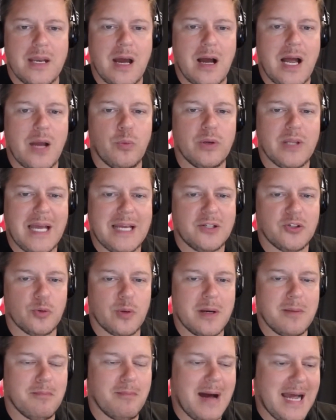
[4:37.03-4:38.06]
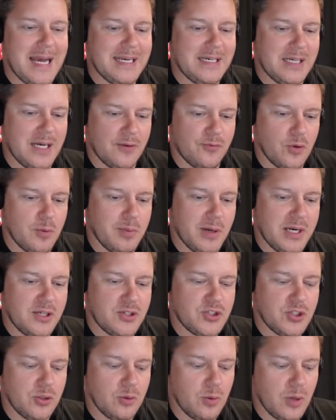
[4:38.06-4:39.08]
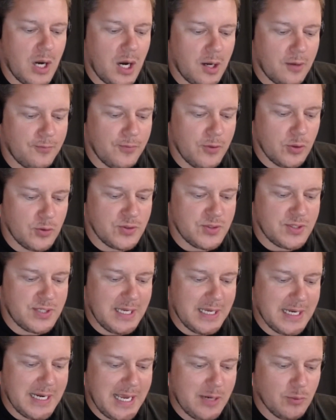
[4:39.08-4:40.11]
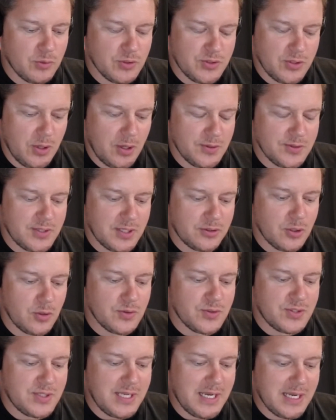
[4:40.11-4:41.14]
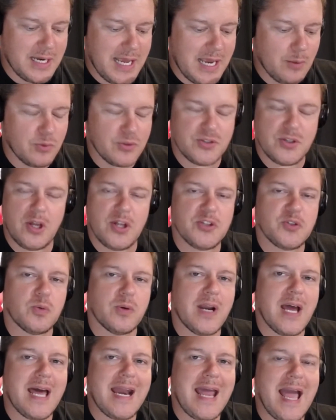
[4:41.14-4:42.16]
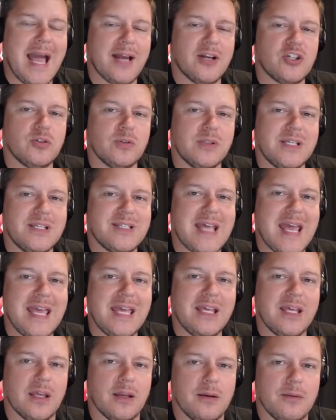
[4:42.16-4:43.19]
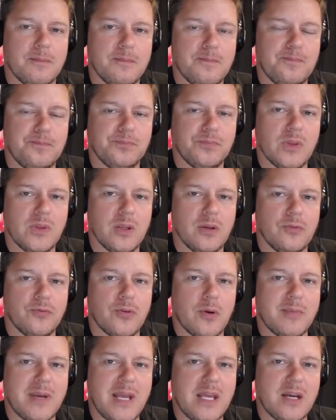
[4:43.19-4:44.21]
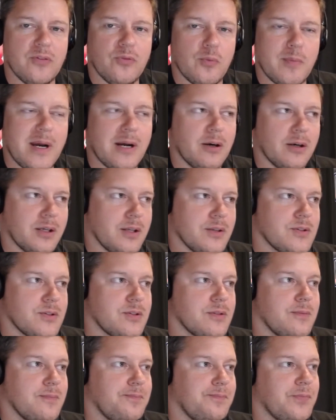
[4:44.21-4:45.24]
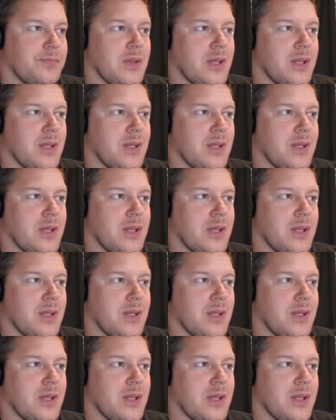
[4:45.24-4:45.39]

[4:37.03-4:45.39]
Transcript: Now, I would like to remind everybody, too, of those DNA results, that those DNA results were not actually taken from Native Americans.